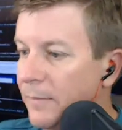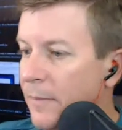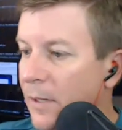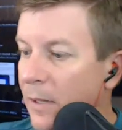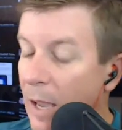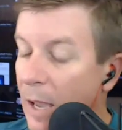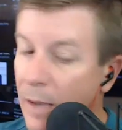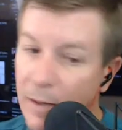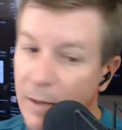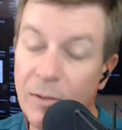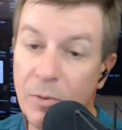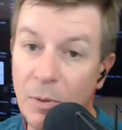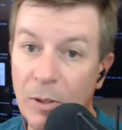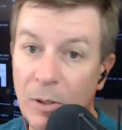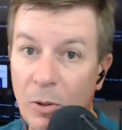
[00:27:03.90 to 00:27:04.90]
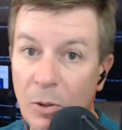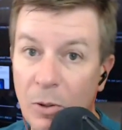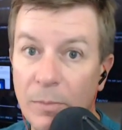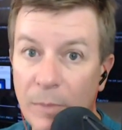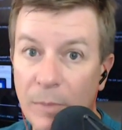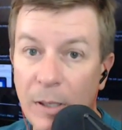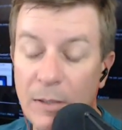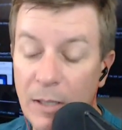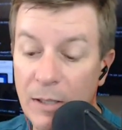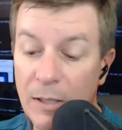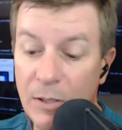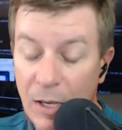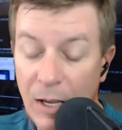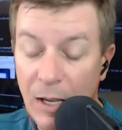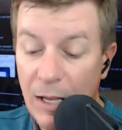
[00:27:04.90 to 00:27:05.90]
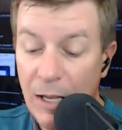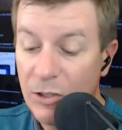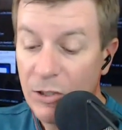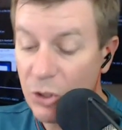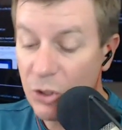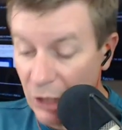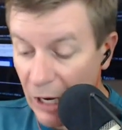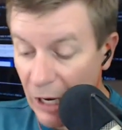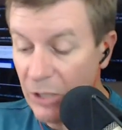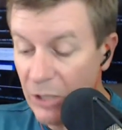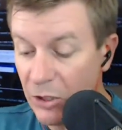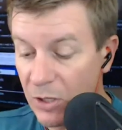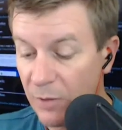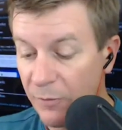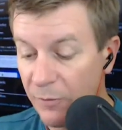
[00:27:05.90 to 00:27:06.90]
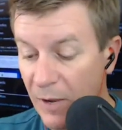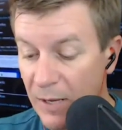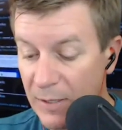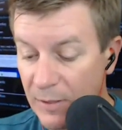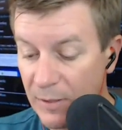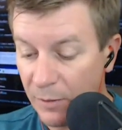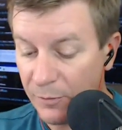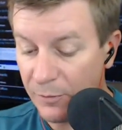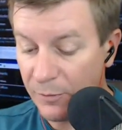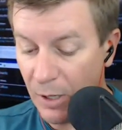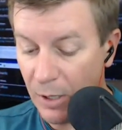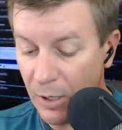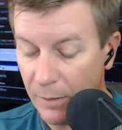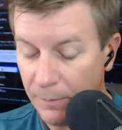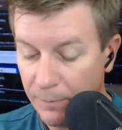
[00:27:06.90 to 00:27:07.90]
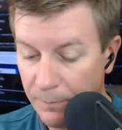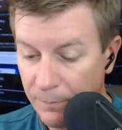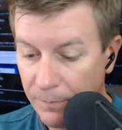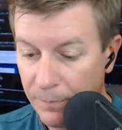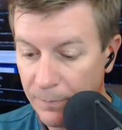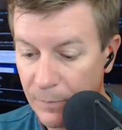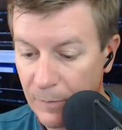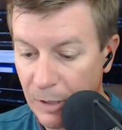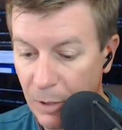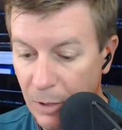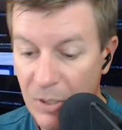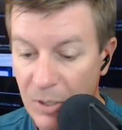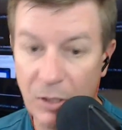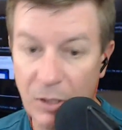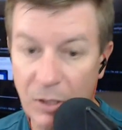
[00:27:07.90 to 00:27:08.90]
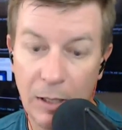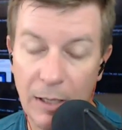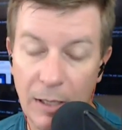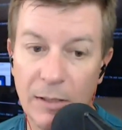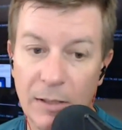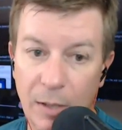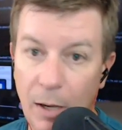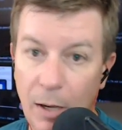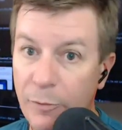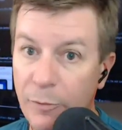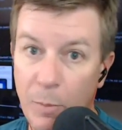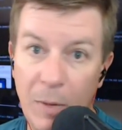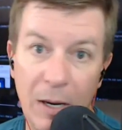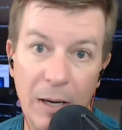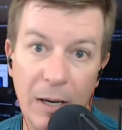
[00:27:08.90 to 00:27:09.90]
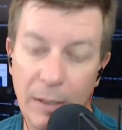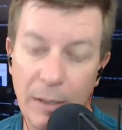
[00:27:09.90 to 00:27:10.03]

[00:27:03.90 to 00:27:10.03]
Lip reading: Yeah, it's really cool. It's changed the face of commission links for me.